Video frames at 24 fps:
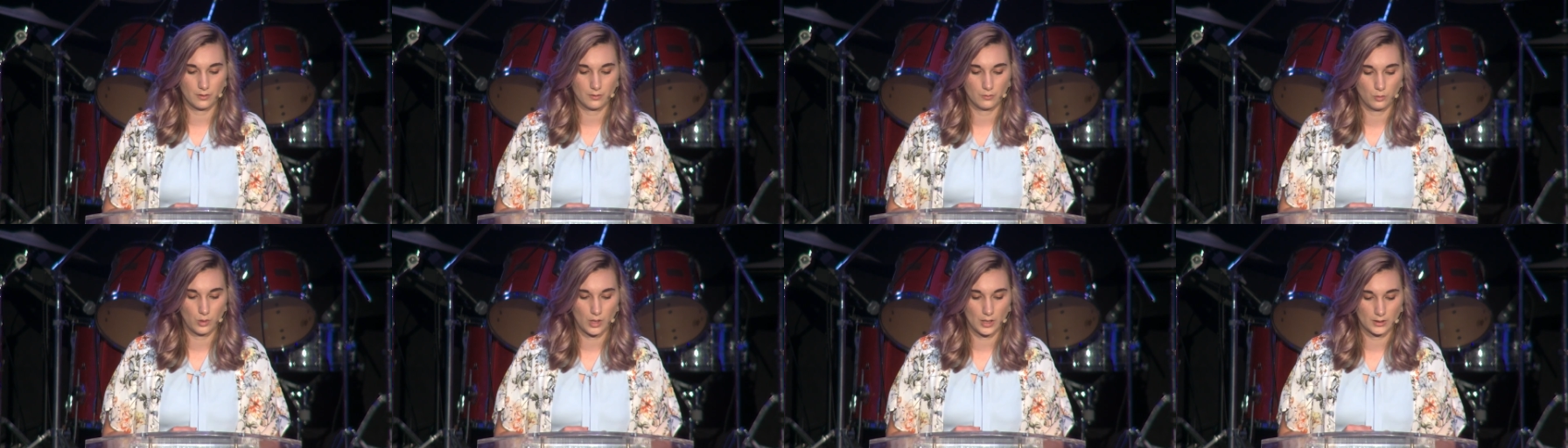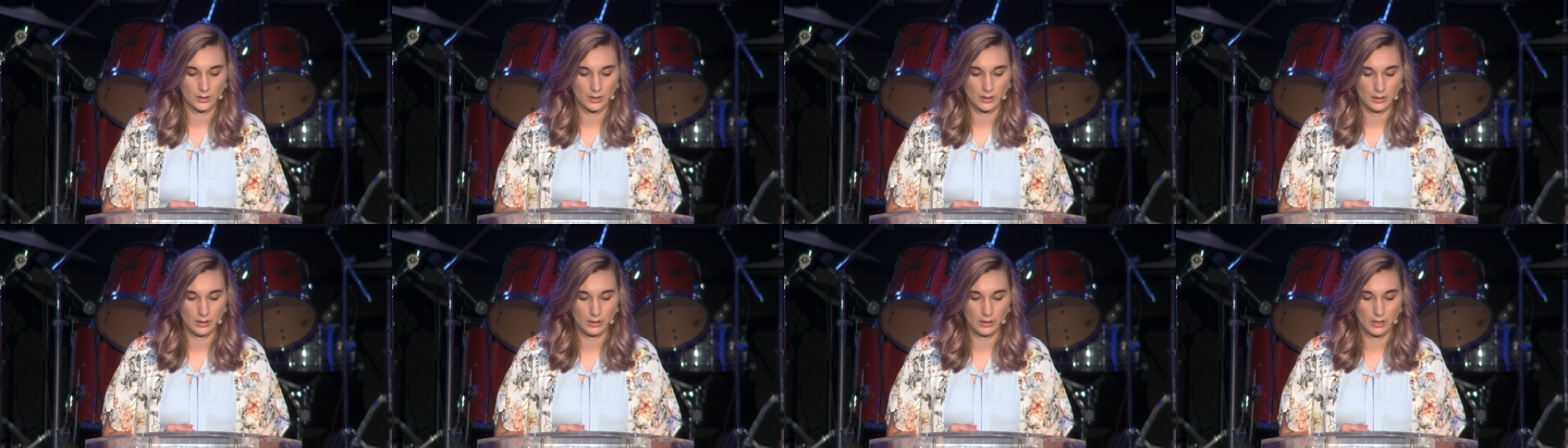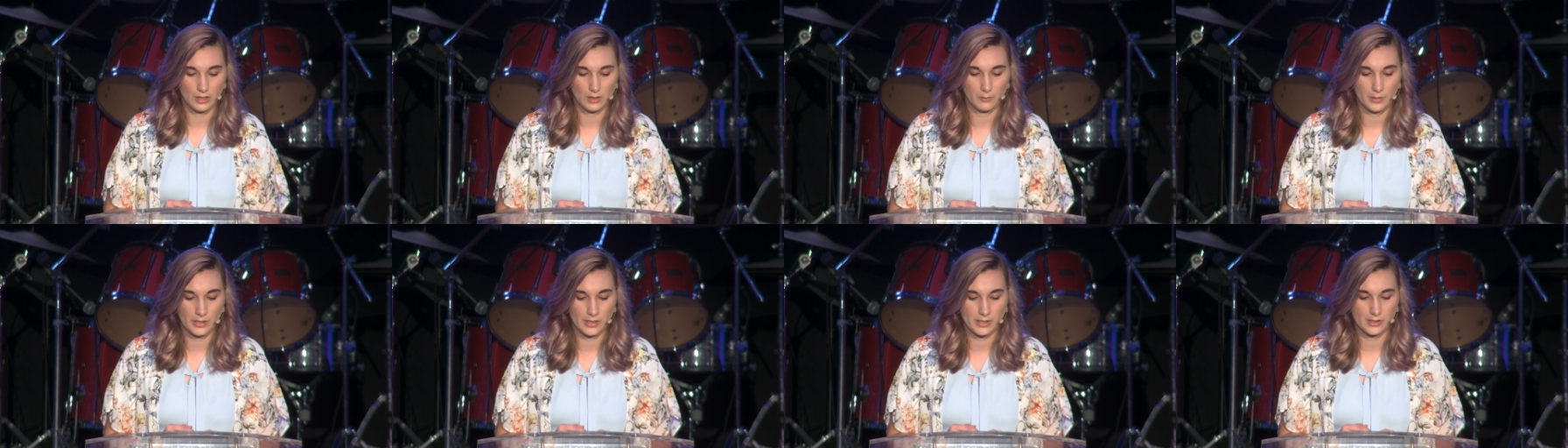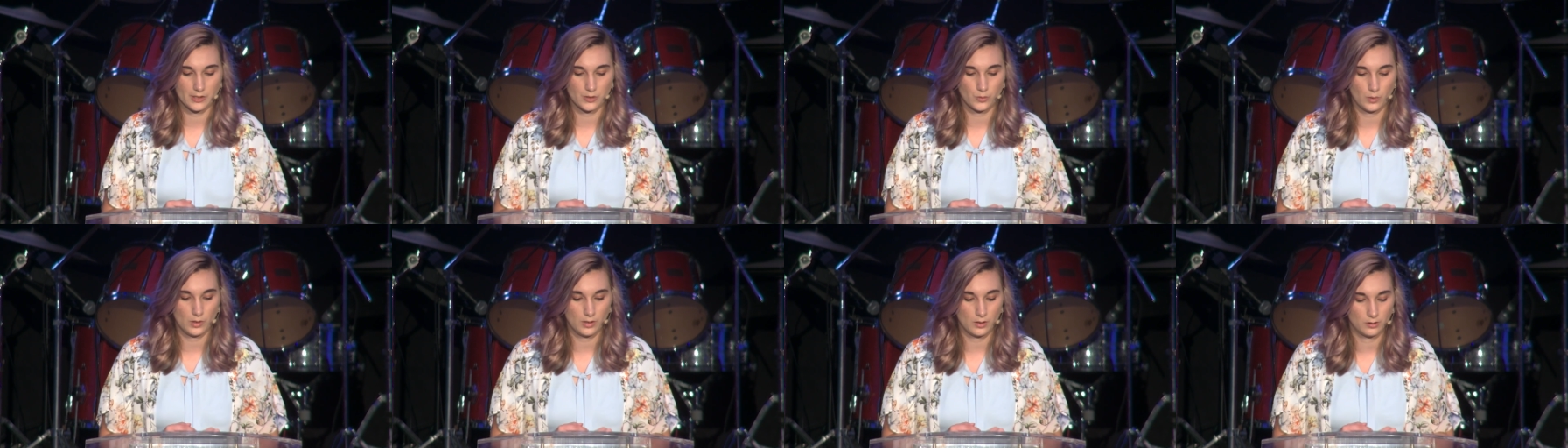of walking in him and
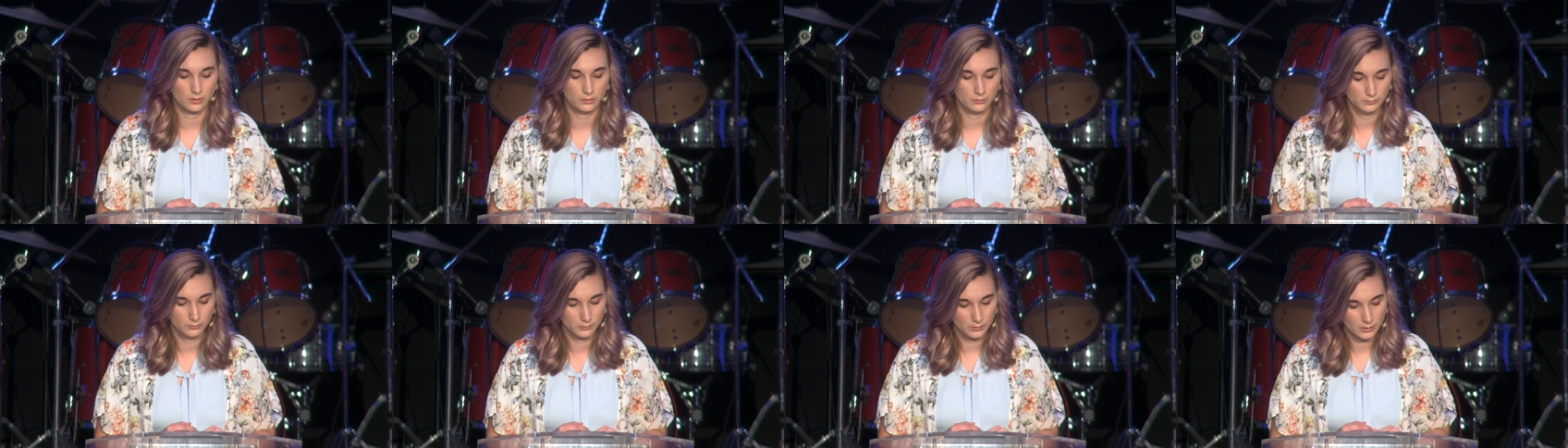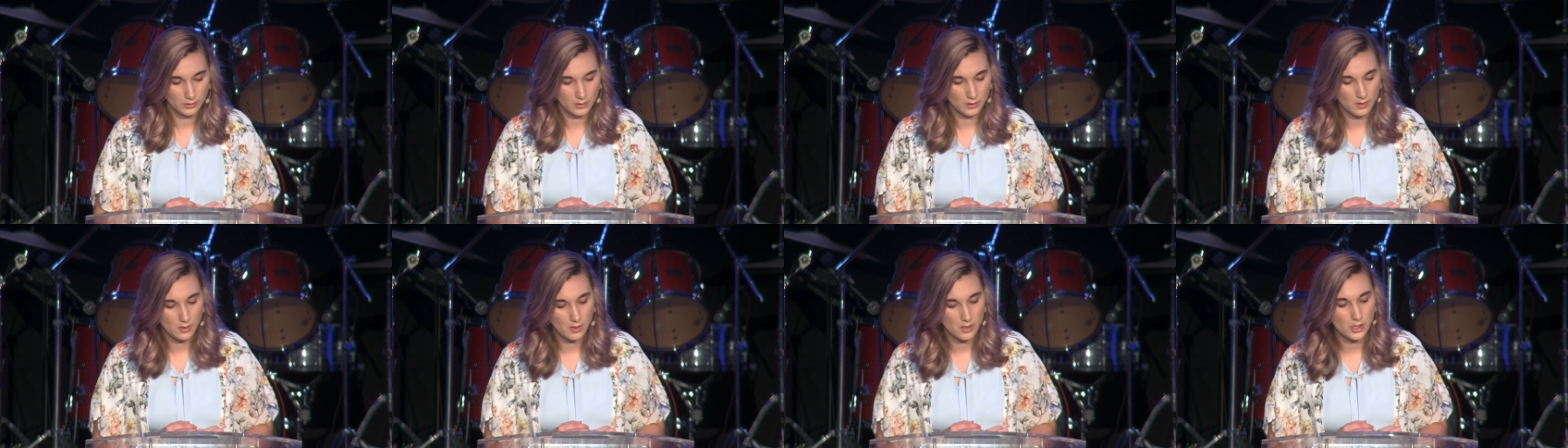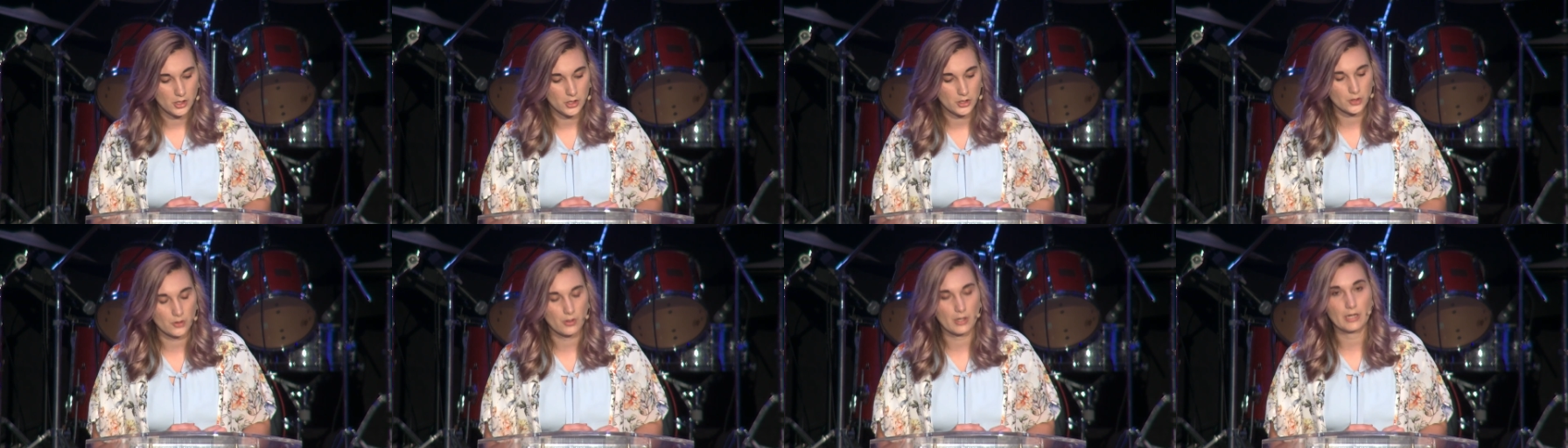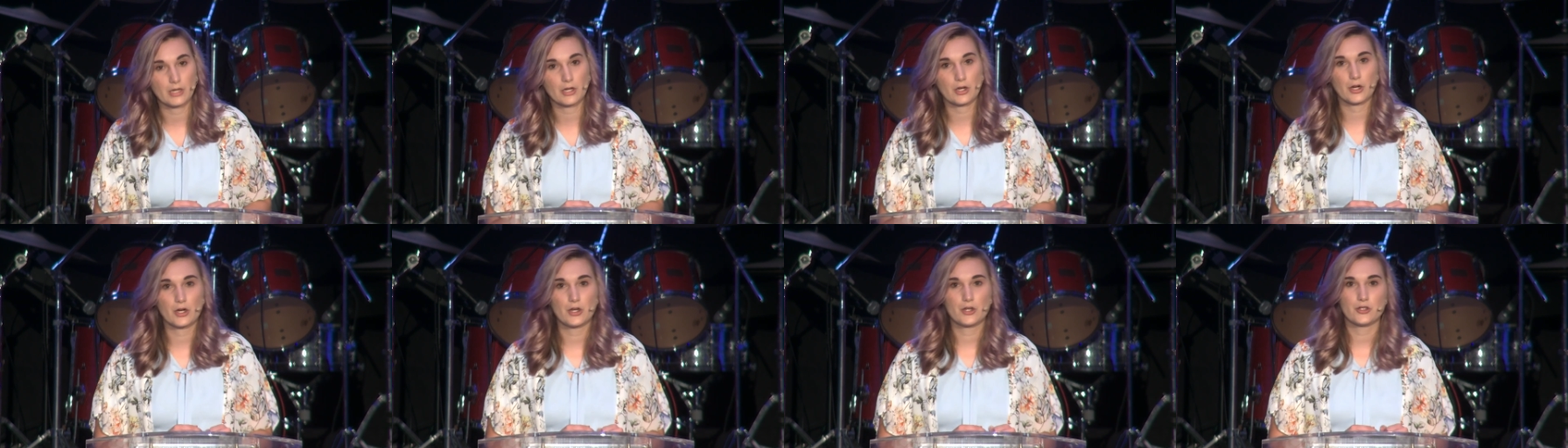his will. So I
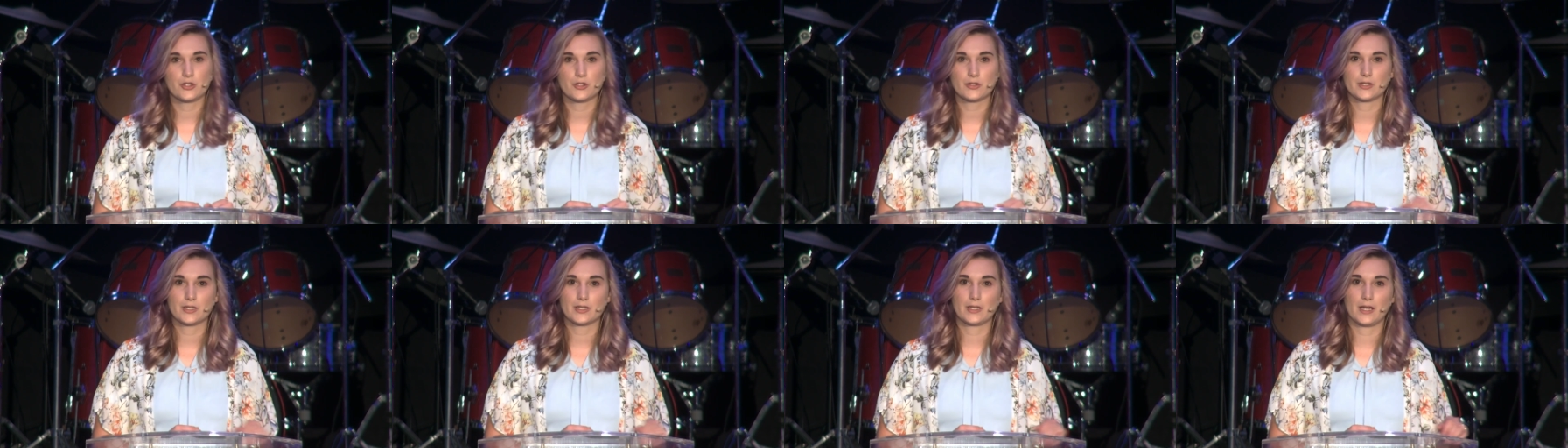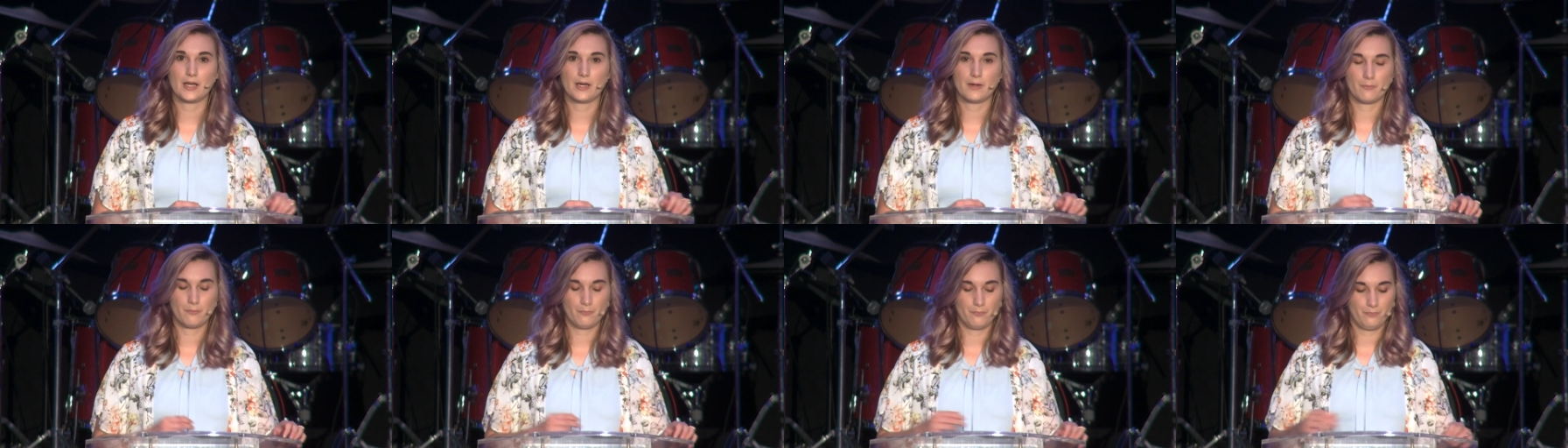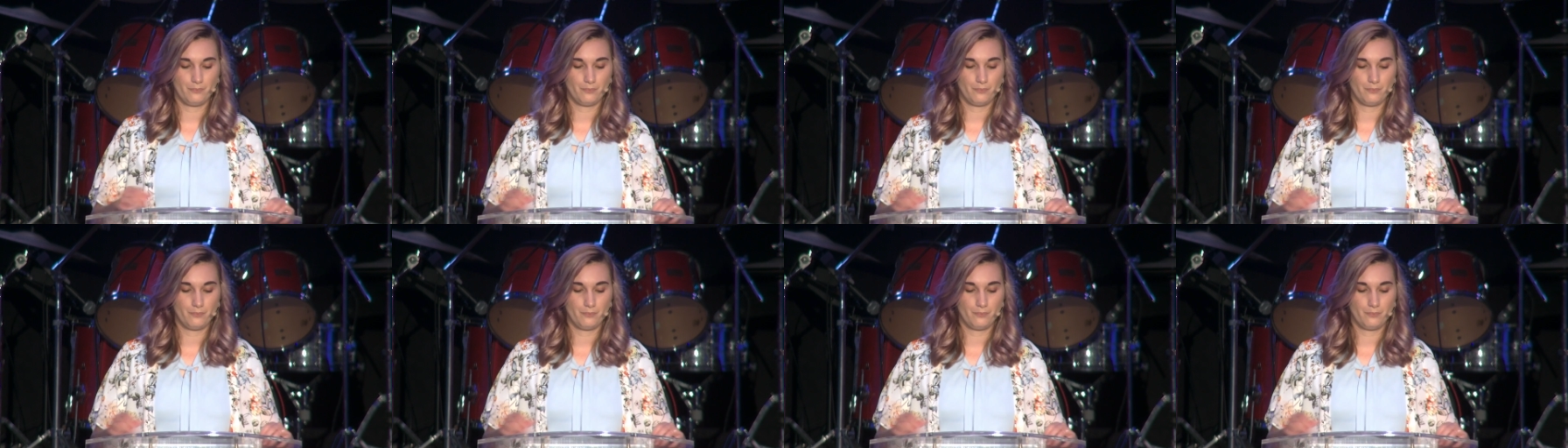encourage you today